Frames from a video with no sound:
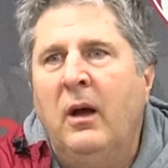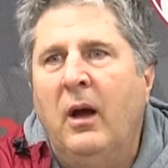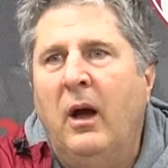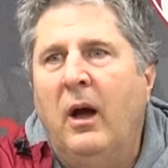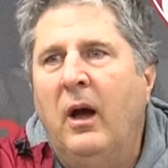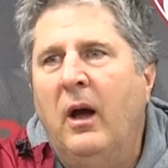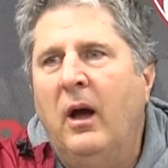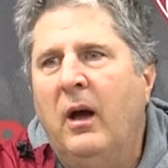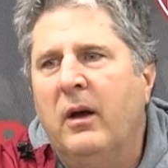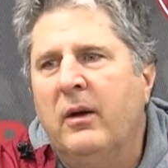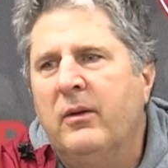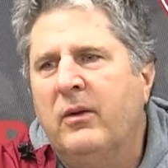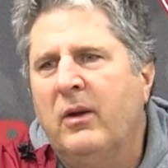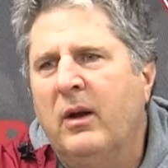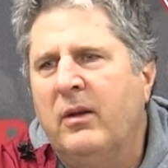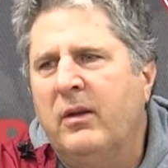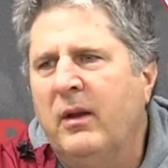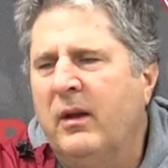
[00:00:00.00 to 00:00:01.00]
I
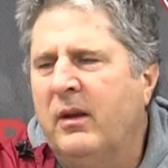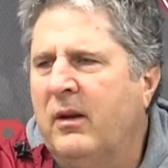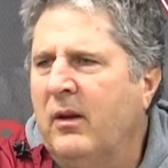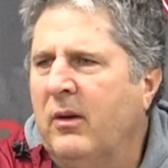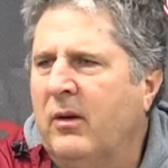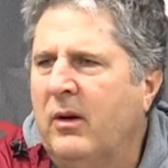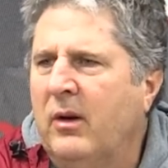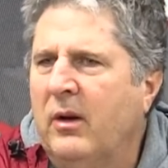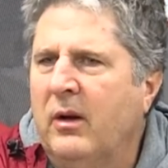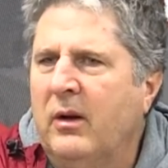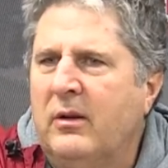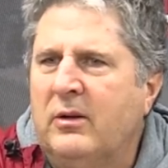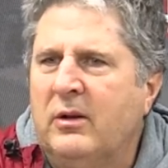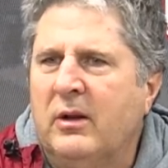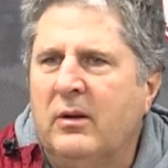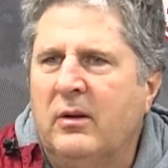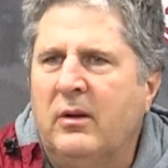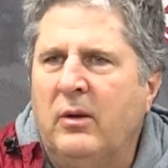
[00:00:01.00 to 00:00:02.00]
think they're good.
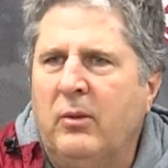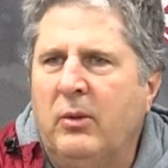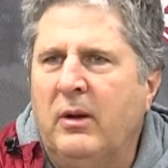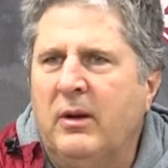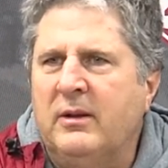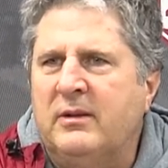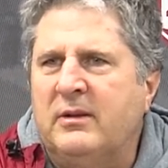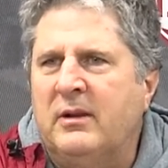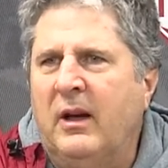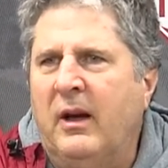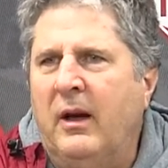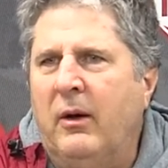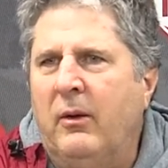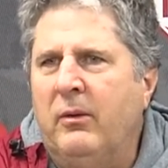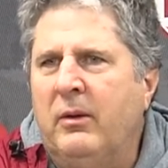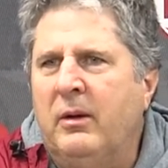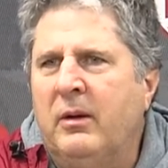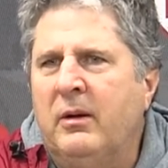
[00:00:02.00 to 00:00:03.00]
They're really
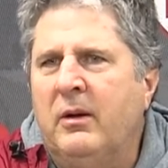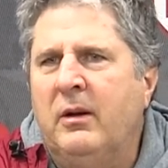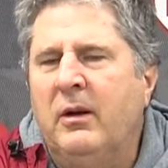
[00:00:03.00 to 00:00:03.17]
sound.